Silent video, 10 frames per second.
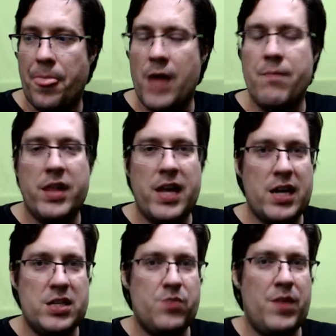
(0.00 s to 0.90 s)
by that I
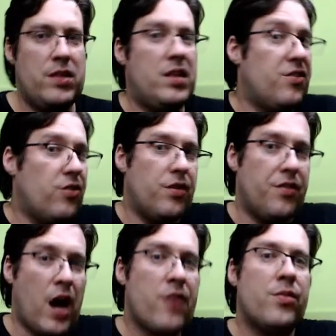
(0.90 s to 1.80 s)
just mean things in the
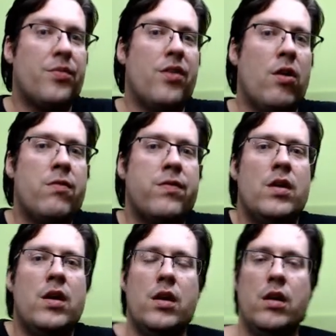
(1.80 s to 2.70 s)
dice themselves,
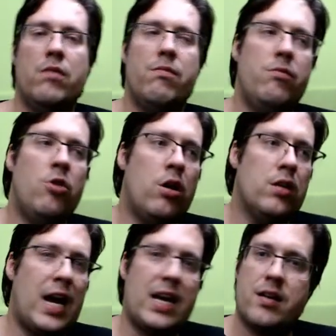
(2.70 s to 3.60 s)
not
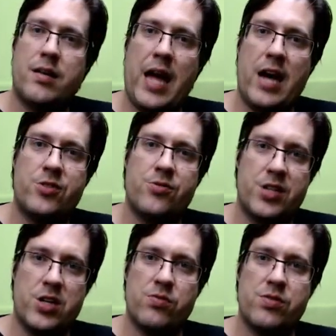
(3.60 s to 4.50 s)
like actual
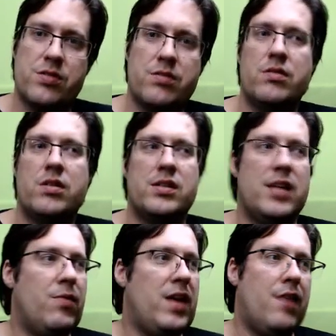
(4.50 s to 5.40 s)
skills. Because like
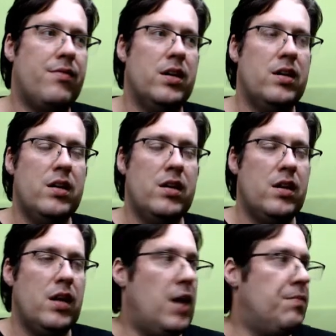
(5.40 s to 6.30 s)
we have
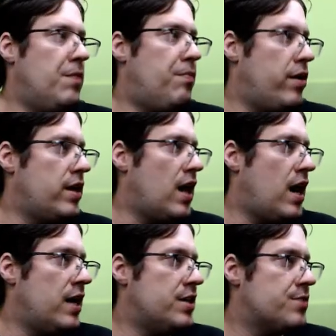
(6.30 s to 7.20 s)
a
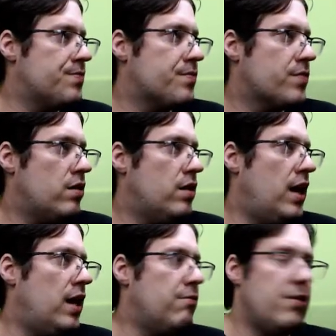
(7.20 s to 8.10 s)
bodyguard,
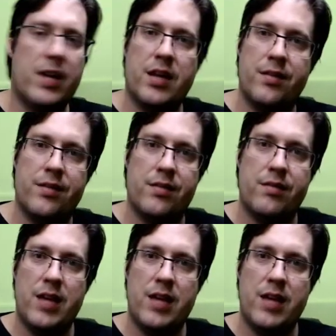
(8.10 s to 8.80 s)
Rebecca's